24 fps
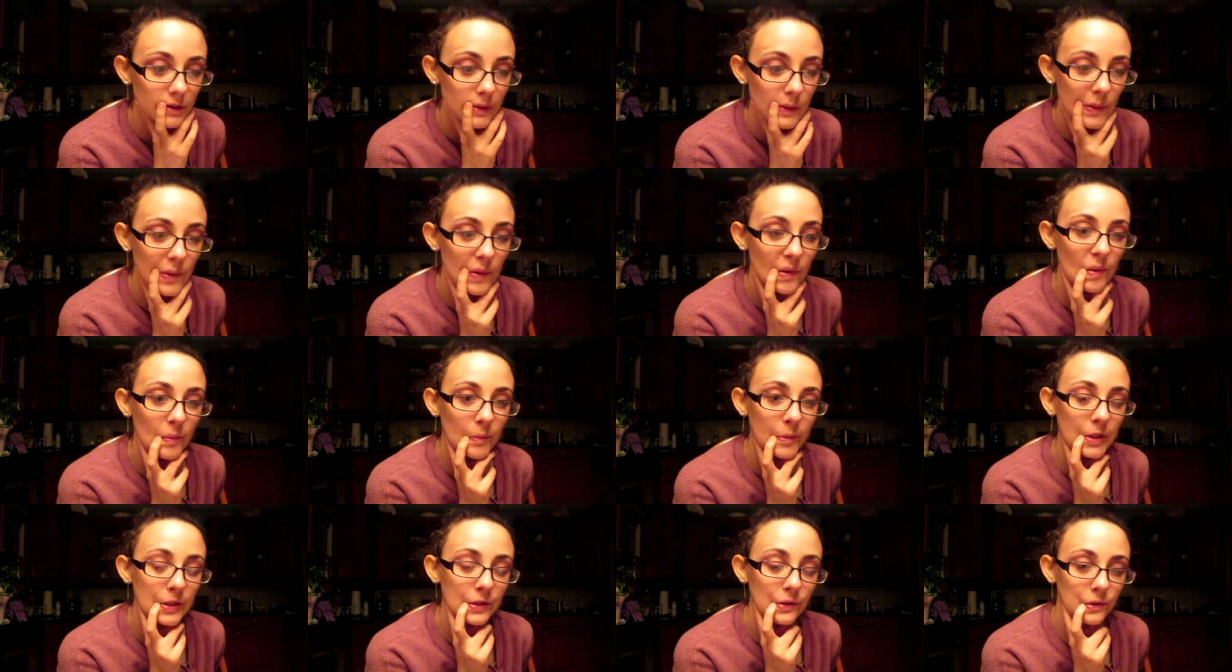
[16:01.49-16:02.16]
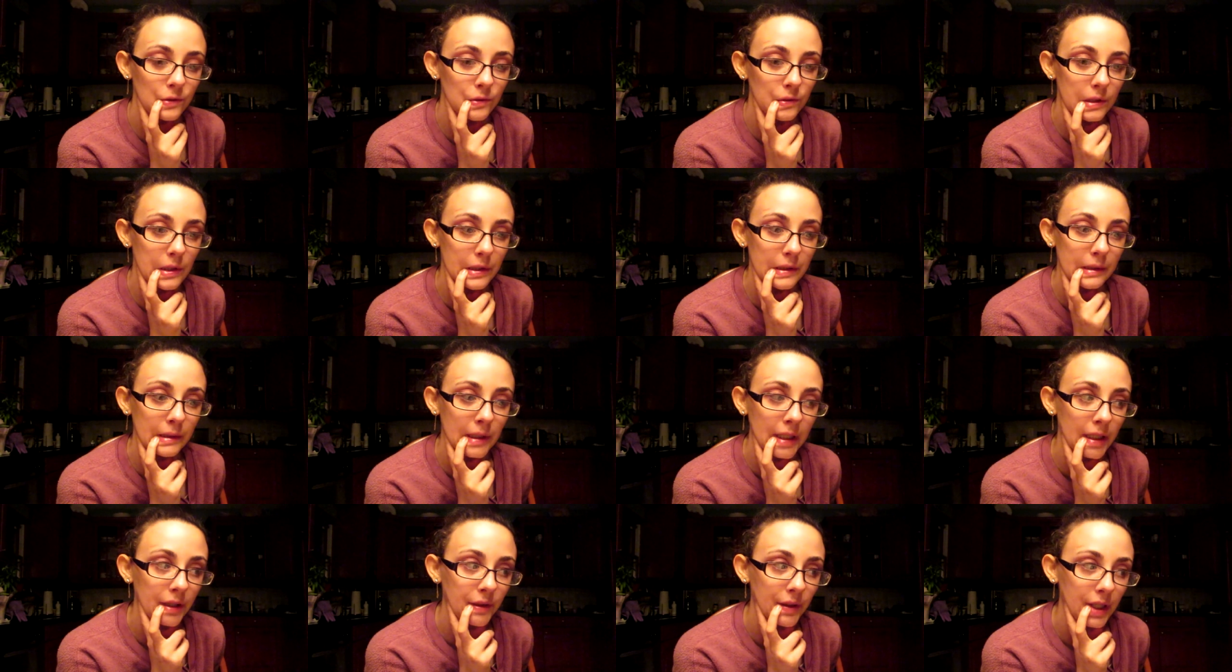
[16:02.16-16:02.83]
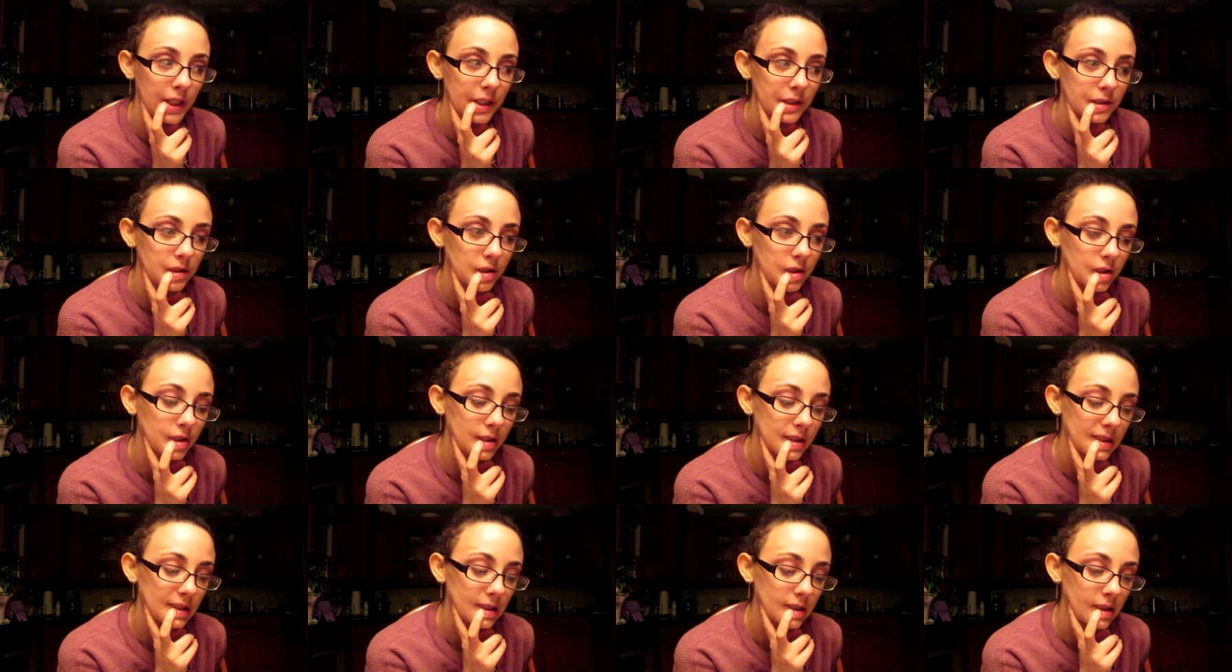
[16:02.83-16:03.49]
but I'm gonna do that now
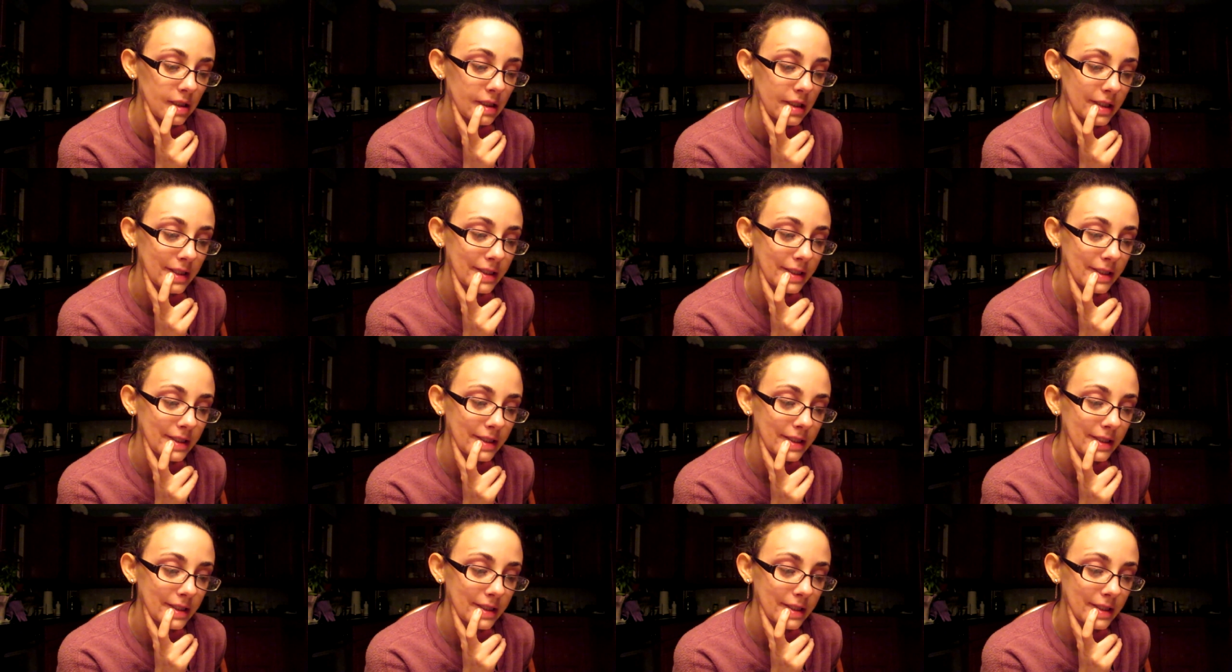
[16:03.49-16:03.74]
actually